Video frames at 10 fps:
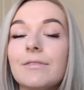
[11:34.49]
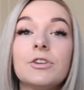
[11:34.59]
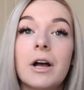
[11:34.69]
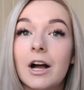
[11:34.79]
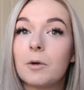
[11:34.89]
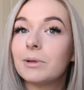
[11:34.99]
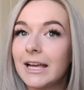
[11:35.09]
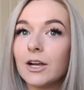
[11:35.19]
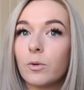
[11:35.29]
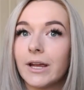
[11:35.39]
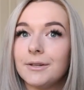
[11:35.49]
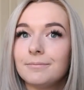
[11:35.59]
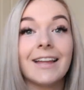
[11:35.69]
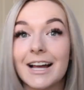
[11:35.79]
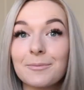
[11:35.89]
If you are a plant queen
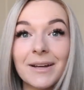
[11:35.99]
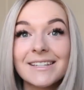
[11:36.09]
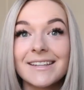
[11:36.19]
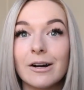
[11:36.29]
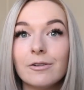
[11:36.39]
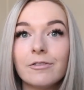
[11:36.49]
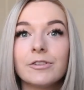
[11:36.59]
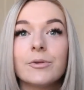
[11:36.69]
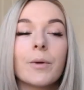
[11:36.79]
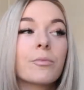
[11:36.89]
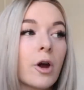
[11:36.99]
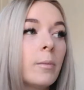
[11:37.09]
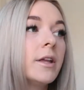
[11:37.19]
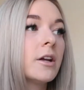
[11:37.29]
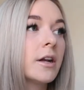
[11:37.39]
like myself, you are
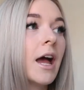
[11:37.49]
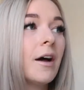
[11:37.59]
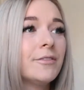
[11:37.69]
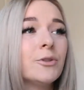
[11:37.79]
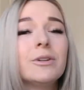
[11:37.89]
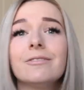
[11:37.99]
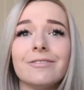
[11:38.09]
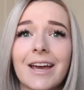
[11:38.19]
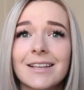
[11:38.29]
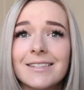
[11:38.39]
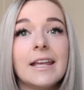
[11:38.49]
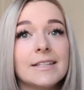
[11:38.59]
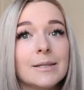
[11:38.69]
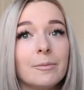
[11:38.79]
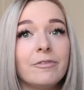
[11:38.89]
probably gonna have to invest
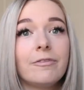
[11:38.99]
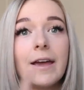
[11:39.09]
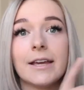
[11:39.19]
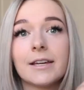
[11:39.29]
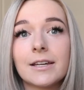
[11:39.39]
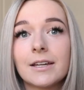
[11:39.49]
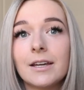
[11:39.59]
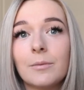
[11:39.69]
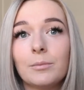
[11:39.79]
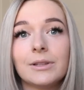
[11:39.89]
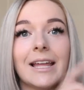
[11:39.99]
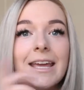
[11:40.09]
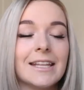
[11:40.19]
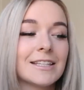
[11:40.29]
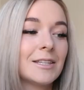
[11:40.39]
in some fake
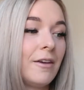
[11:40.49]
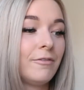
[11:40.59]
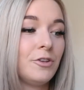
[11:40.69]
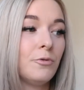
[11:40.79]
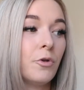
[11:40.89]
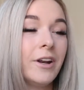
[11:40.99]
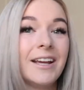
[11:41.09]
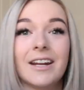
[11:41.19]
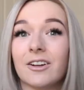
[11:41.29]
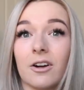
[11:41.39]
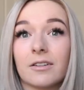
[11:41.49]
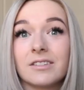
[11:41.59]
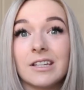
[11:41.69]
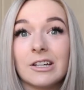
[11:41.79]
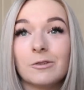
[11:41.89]
plants if you want to get a
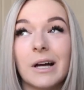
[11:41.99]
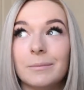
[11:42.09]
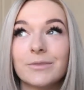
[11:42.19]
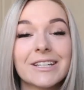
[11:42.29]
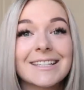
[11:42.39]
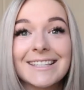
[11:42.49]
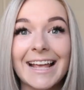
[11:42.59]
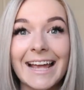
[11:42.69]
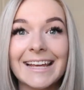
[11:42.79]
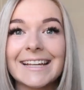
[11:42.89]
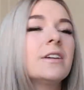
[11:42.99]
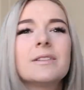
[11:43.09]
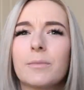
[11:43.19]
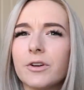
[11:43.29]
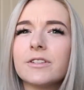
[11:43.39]
cockatiel. I'm just saying,
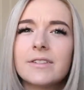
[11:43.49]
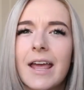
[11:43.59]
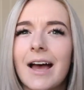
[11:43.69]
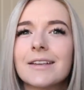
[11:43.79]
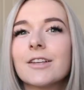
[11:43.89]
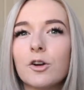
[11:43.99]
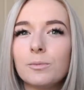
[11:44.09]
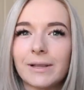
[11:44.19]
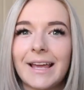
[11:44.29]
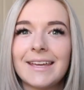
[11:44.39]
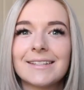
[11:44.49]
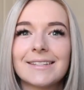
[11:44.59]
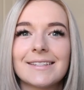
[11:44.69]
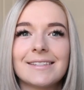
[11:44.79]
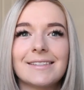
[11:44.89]
because most household
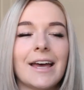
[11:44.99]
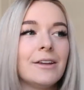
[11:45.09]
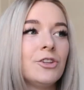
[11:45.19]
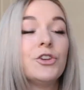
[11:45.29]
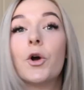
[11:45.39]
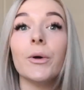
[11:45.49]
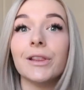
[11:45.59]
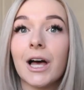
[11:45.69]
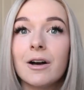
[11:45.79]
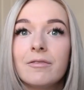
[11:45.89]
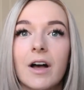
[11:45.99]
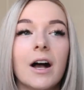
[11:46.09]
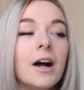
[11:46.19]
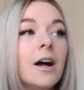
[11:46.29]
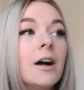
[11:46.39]
plants that you know and love
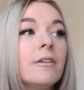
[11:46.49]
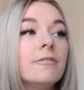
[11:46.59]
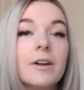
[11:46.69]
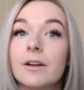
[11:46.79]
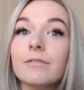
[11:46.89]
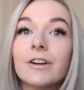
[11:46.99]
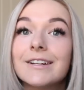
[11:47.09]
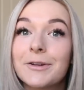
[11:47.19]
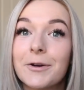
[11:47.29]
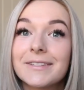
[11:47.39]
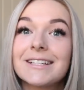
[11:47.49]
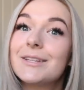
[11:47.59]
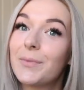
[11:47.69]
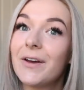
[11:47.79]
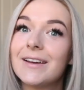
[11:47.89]
are very, very toxic
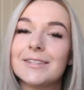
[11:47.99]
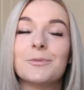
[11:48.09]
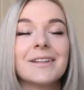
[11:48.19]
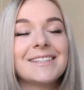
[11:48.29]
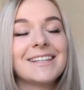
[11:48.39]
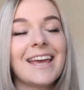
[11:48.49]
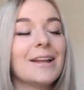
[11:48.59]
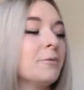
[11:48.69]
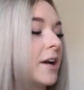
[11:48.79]
to birds. Once again,